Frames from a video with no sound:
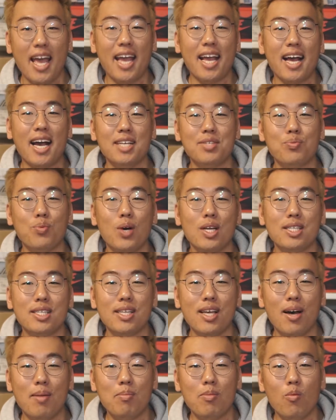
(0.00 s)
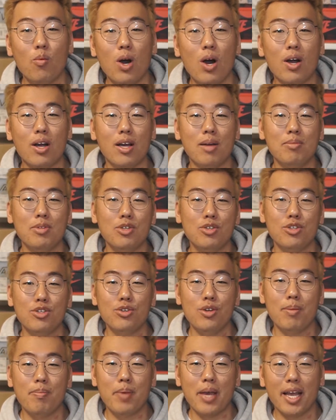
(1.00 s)
Hey guys, what's up? Welcome to
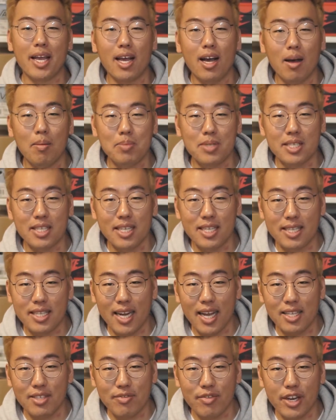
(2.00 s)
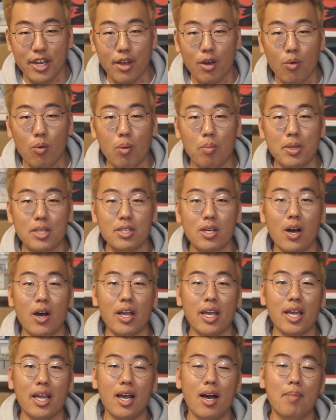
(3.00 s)
Zooty Pickups. Today's video, we'll be
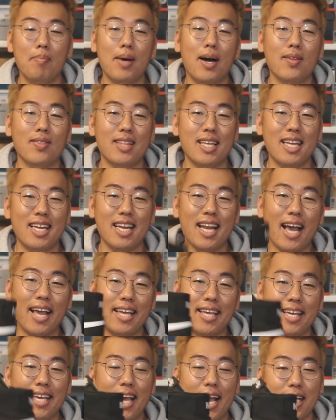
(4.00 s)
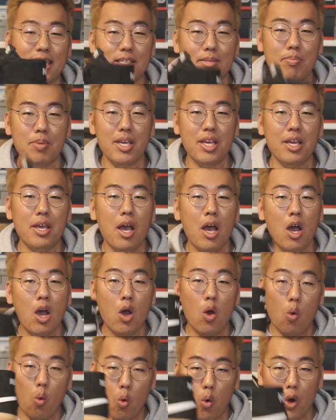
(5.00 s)
talking about the Nike SB
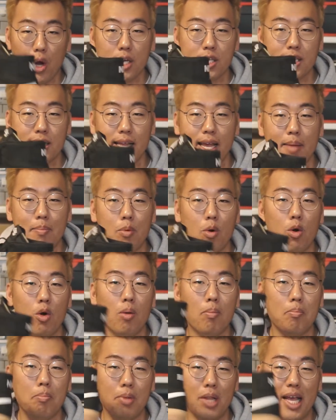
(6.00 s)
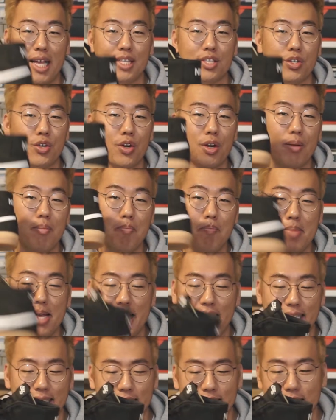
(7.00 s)
Orange Label Blazer
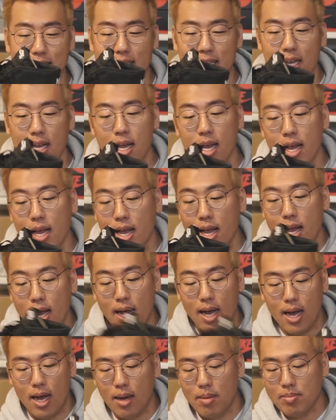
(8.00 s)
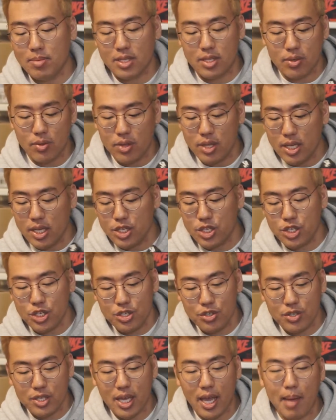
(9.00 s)
Mids. So these
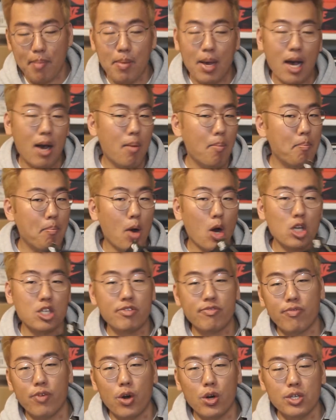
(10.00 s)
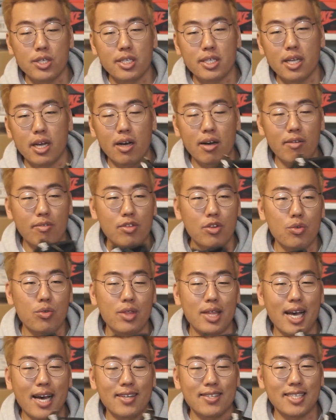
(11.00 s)
shoes came out March 1st of
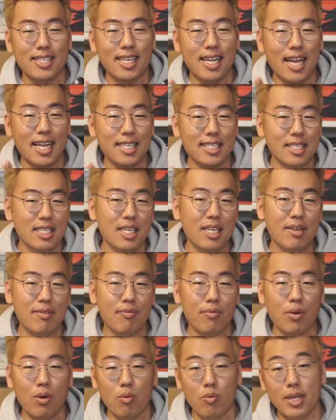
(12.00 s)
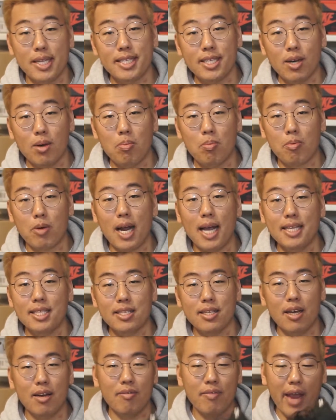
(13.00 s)
2019 for a retail price
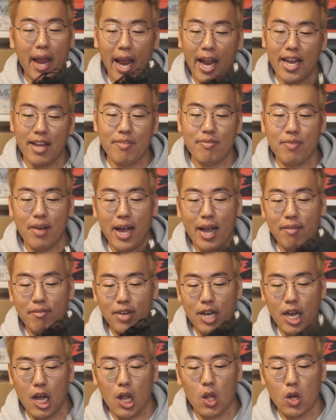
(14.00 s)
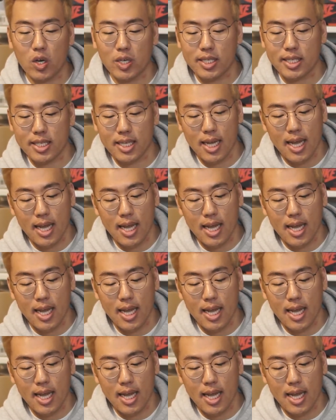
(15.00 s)
of $85.